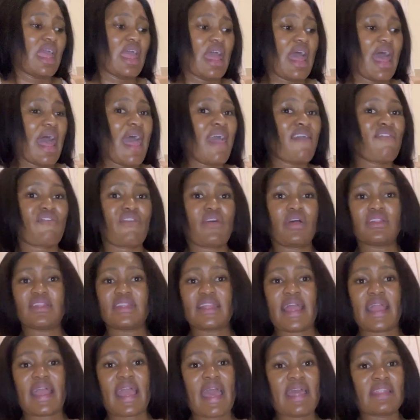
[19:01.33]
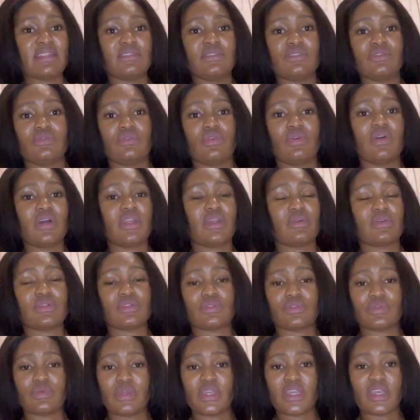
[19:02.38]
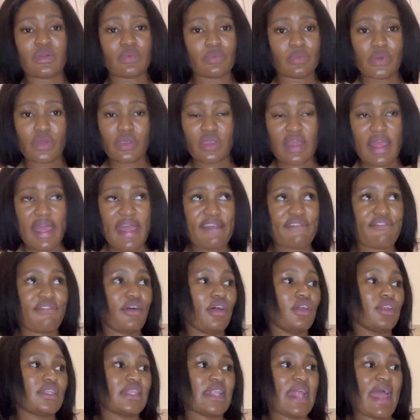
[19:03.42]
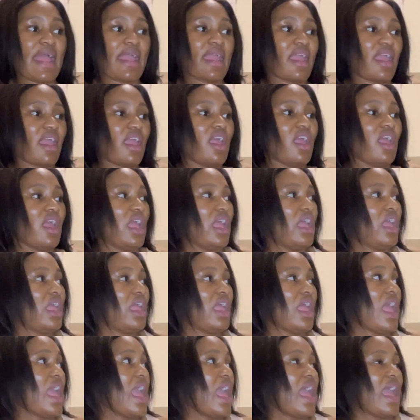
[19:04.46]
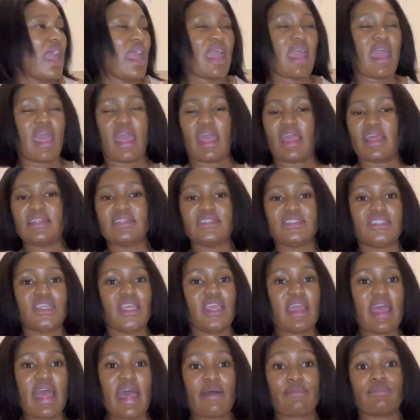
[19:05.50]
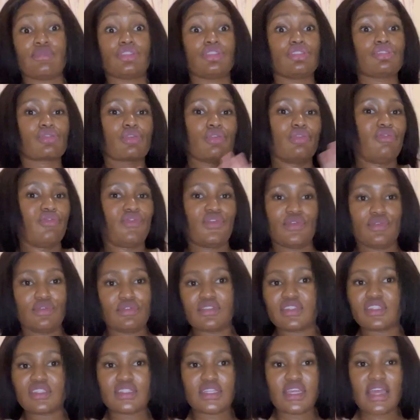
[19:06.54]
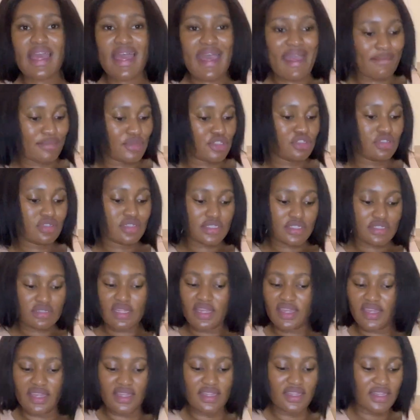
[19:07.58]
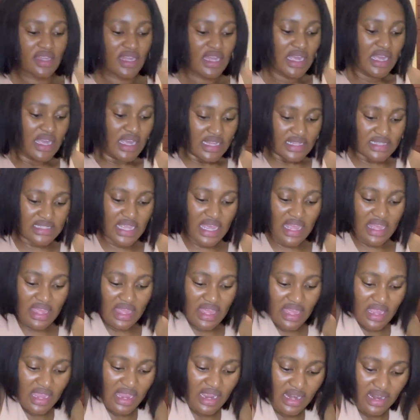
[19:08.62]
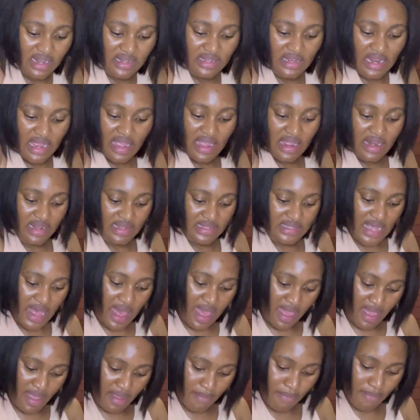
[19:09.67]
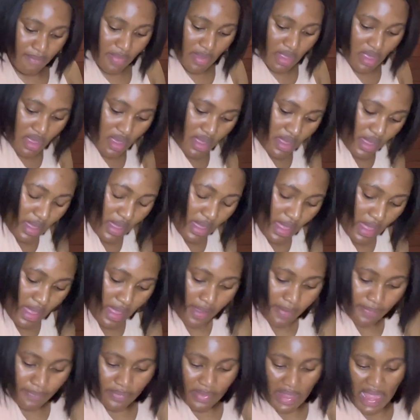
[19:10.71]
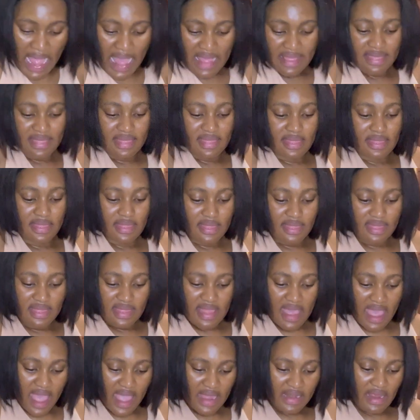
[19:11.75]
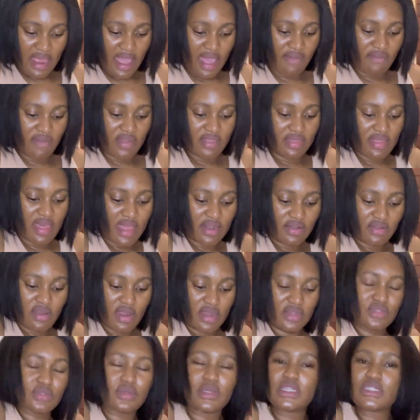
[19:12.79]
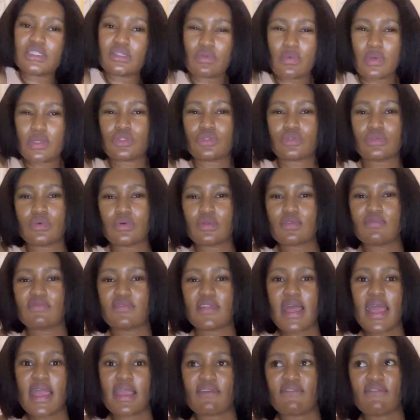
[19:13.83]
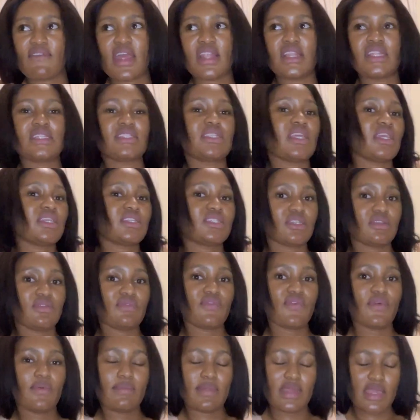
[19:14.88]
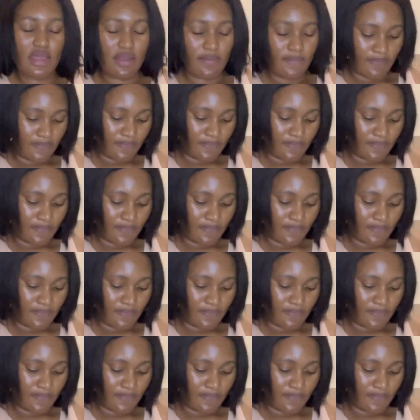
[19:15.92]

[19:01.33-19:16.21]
I felt like I didn't know what I was doing at work. I felt like, I'm just confused. I'm just taking it a day at a time. And having that graduation was sort of like validation for me,